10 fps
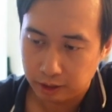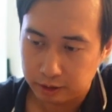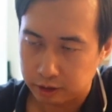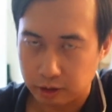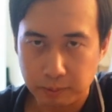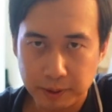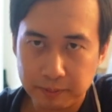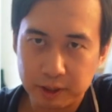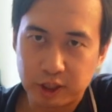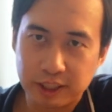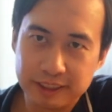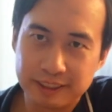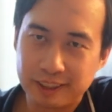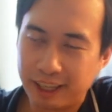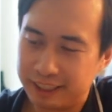These are all pretty much
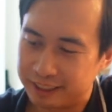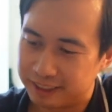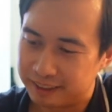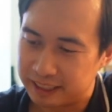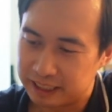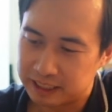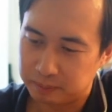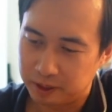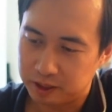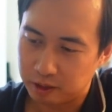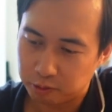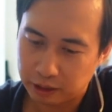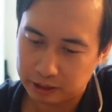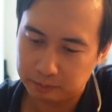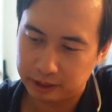Chinese ingredients, but you can
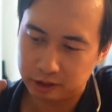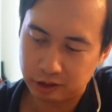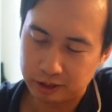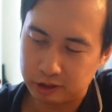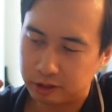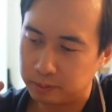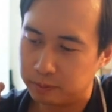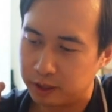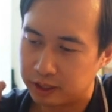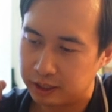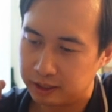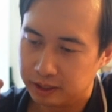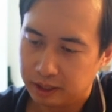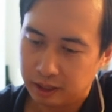find them at the Chinese supermarket.